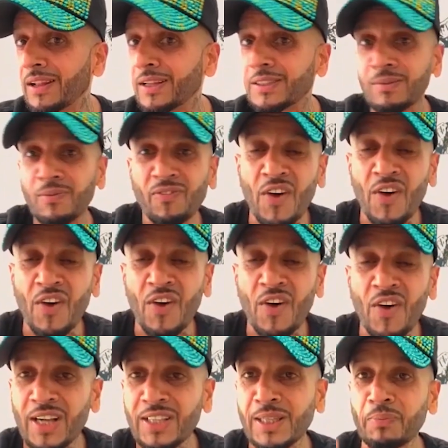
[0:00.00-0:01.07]
let's find
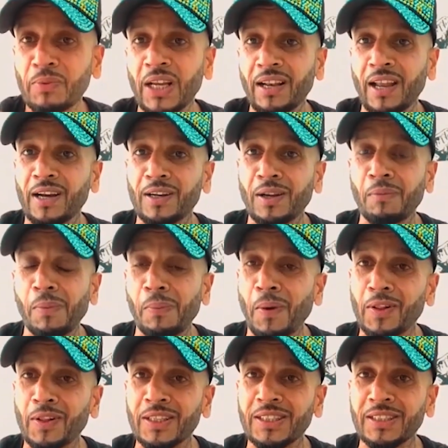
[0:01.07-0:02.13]
something negative about
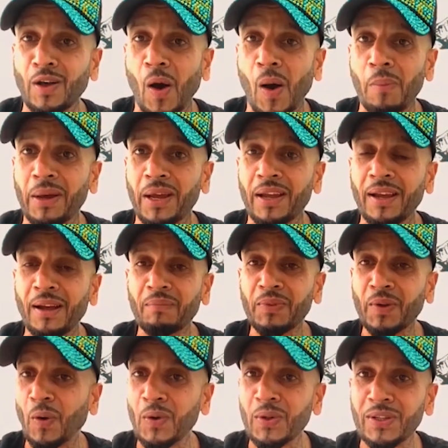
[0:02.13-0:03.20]
this comment
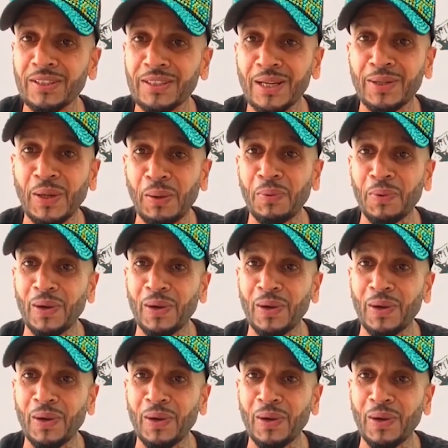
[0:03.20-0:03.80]
or this interview.